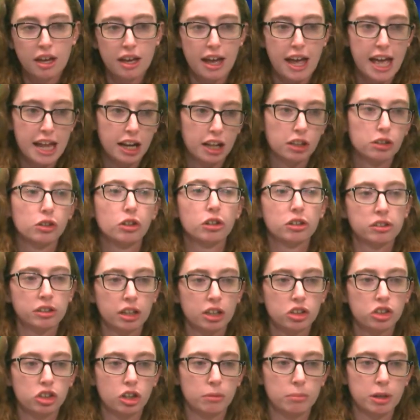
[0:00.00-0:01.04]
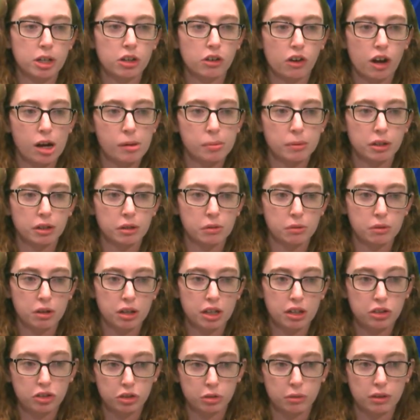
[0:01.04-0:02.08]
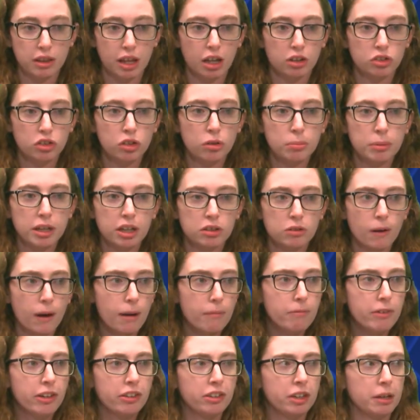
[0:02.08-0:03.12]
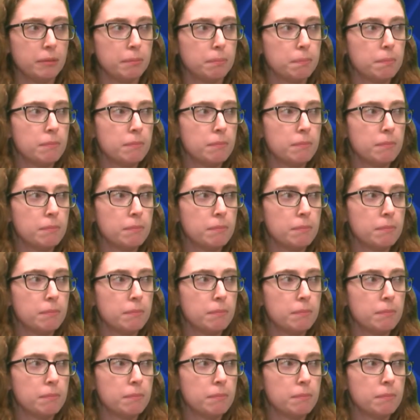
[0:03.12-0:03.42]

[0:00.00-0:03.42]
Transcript: And it looks like Jimmy Garoppolo is doing that too, because obviously